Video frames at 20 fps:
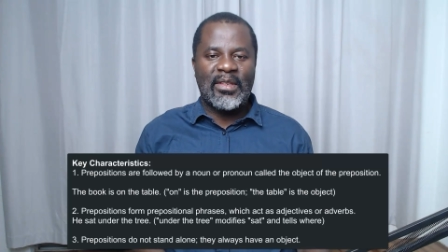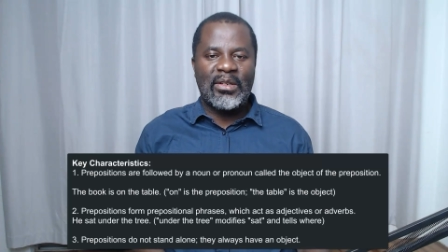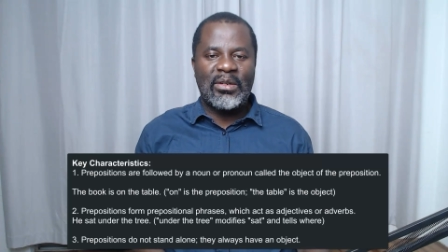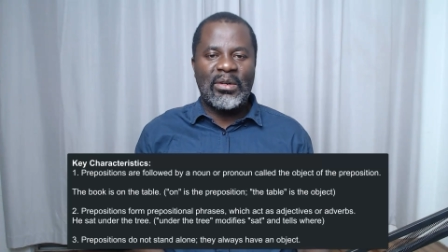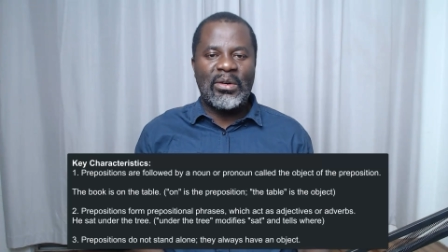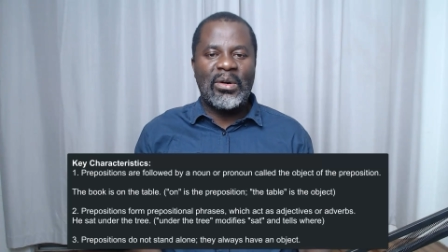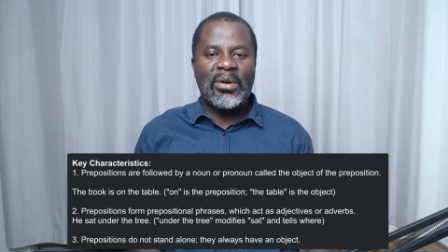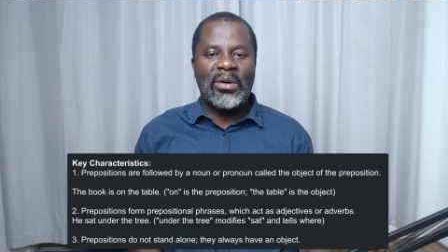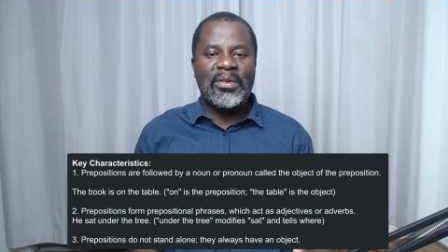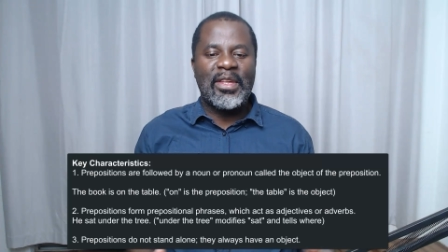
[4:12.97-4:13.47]

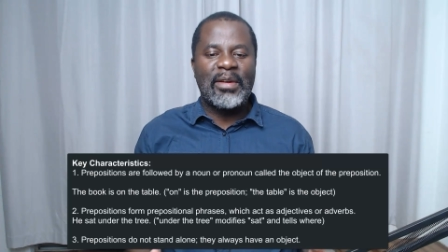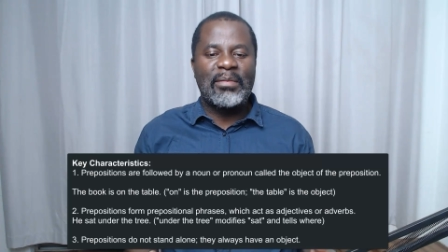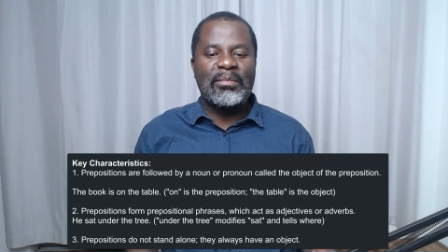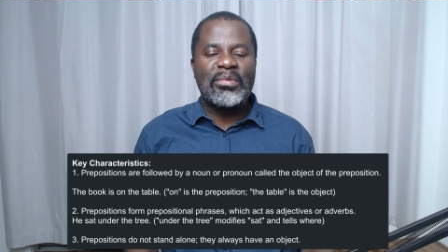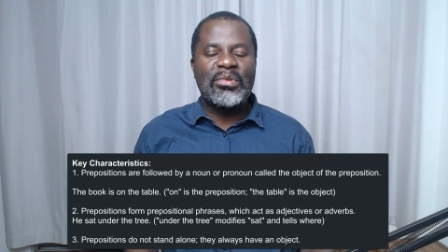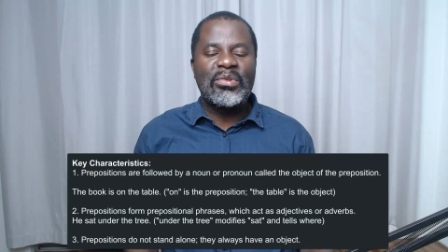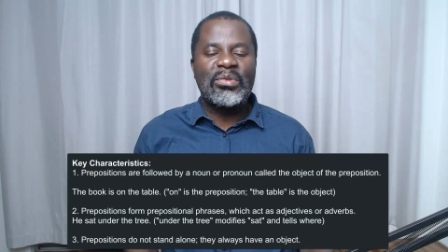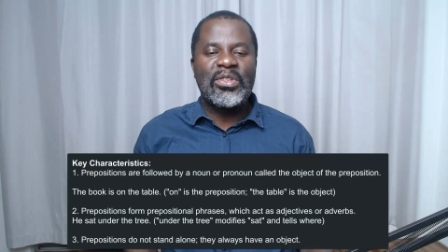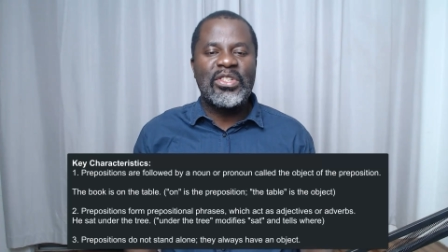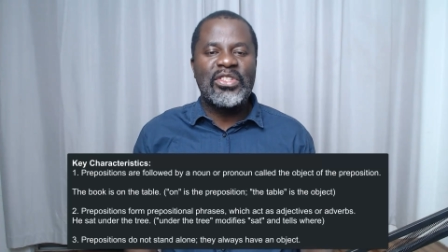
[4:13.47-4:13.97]
or the
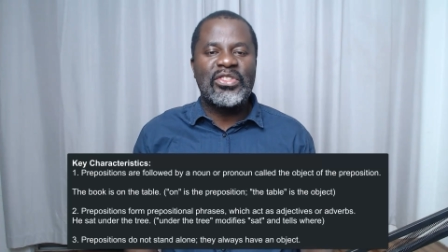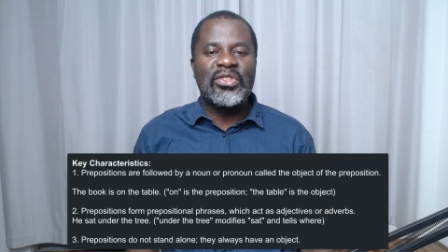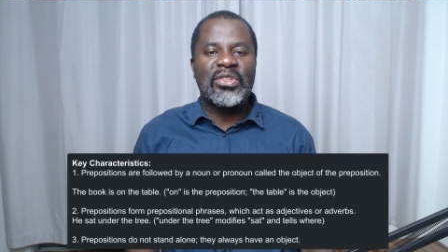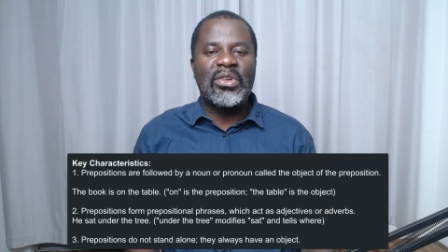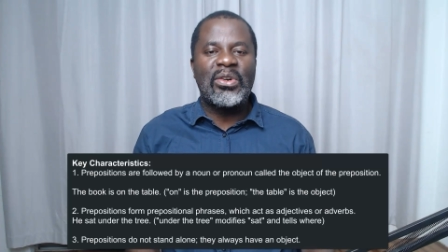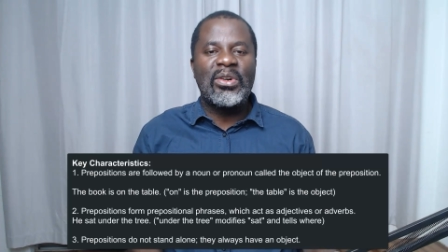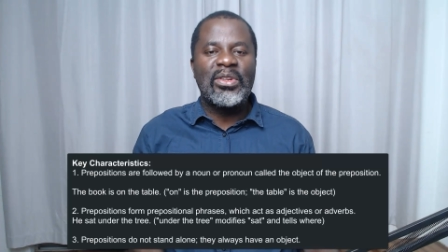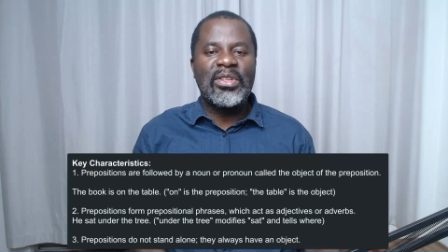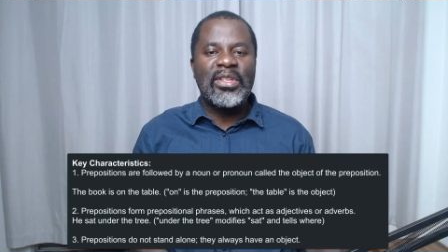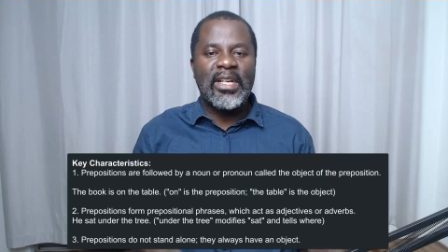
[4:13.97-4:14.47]
book is
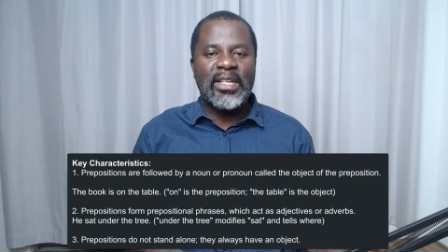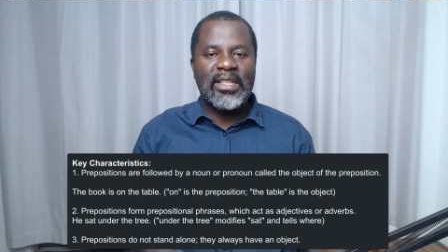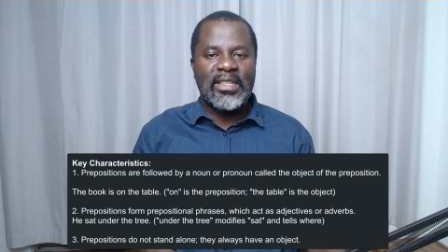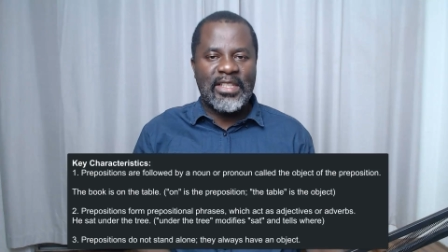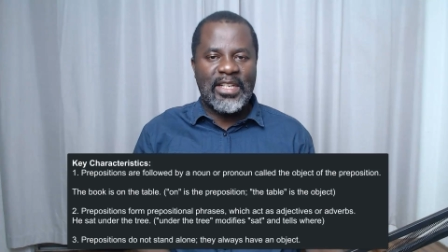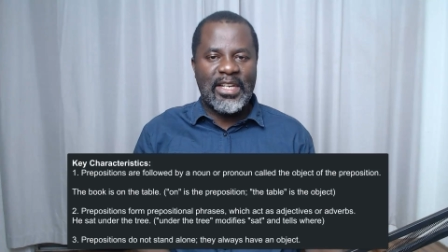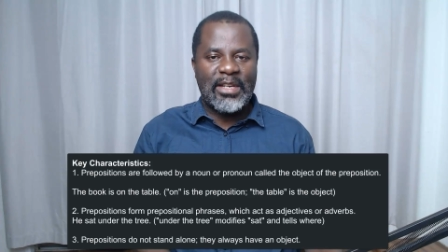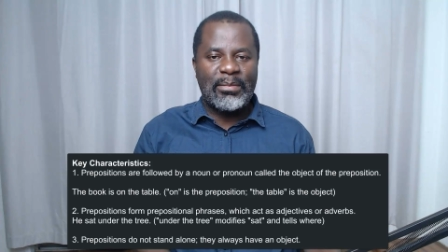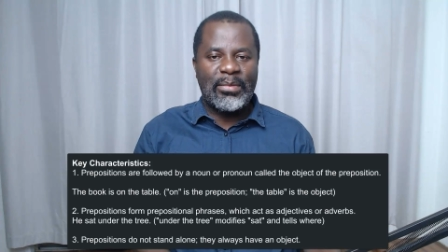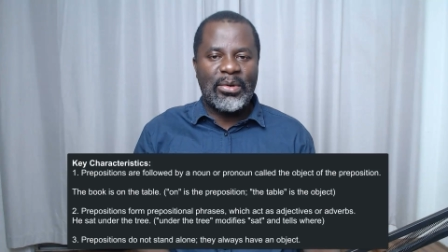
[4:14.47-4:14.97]
on the
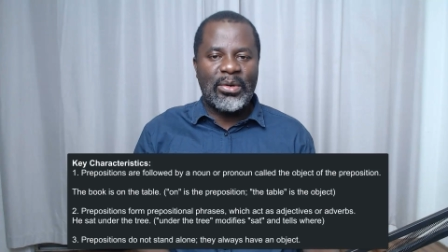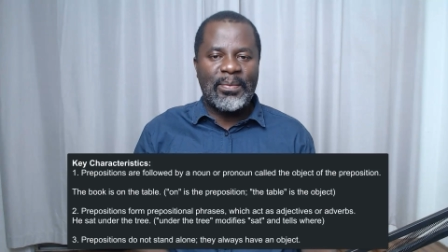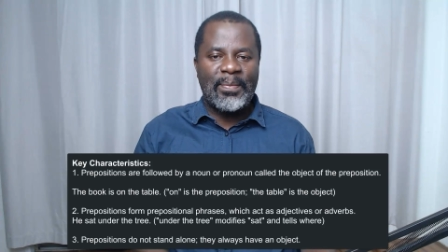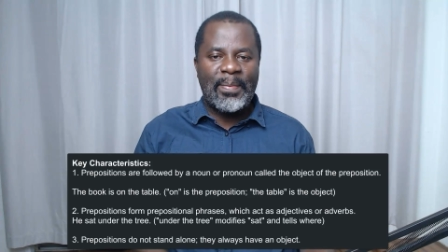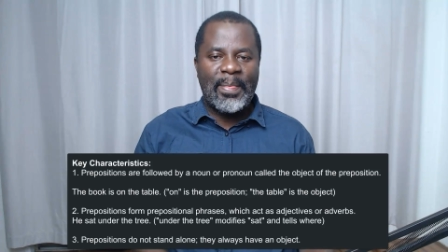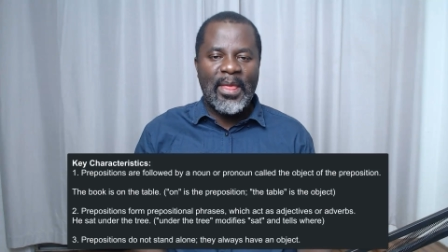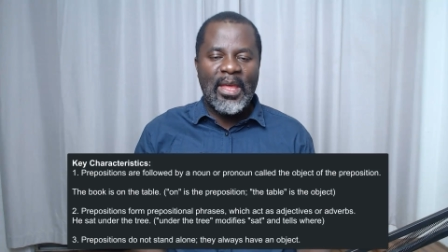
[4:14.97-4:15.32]
table.